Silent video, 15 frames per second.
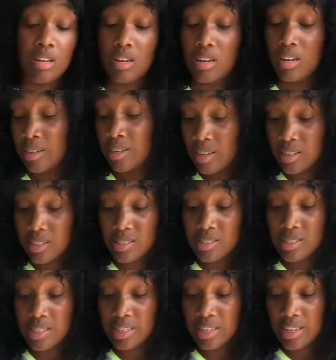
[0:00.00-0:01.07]
Another good
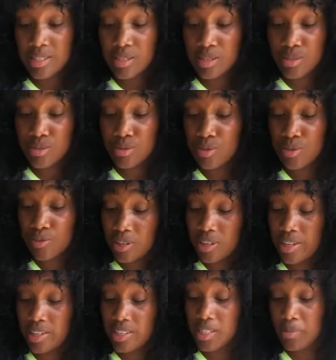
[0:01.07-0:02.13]
thing that is good too, for
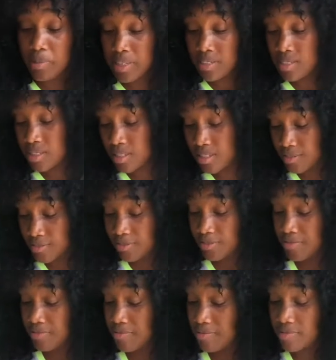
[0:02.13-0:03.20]
the expensive,
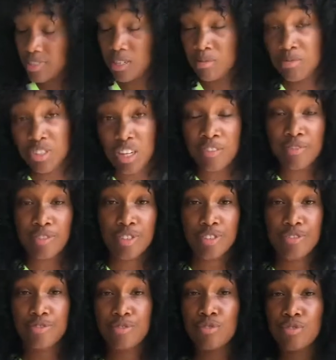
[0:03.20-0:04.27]
some
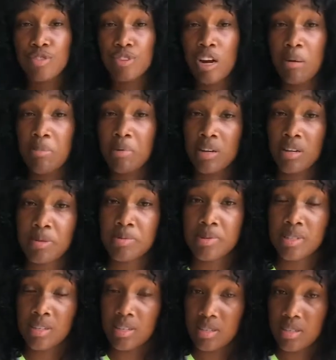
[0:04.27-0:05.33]
shellfish food, crab and
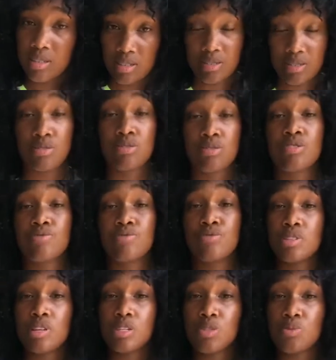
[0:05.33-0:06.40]
lobster, those
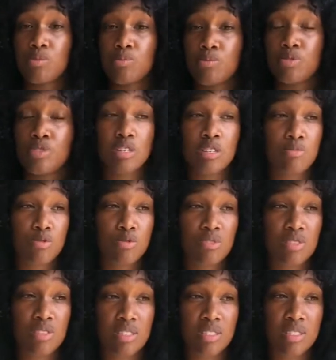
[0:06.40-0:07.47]
foods as well boost your immune
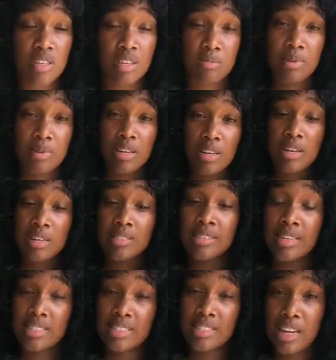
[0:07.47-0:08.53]
system.
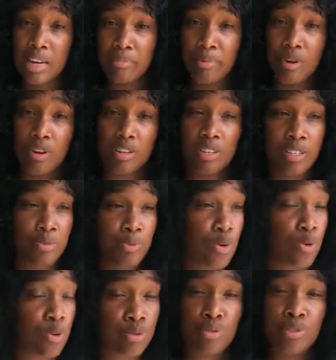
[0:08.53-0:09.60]
Things like broccoli, we
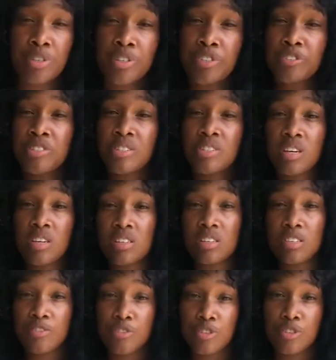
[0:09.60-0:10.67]
all know your greens are
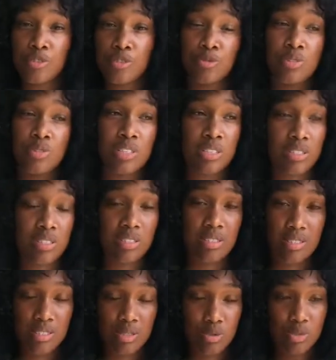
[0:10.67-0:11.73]
good for you.
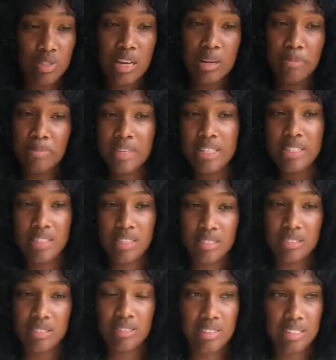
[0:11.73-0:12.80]
So start
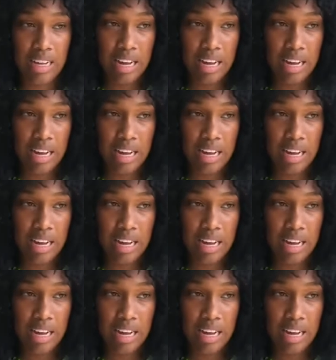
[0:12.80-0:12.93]
eating,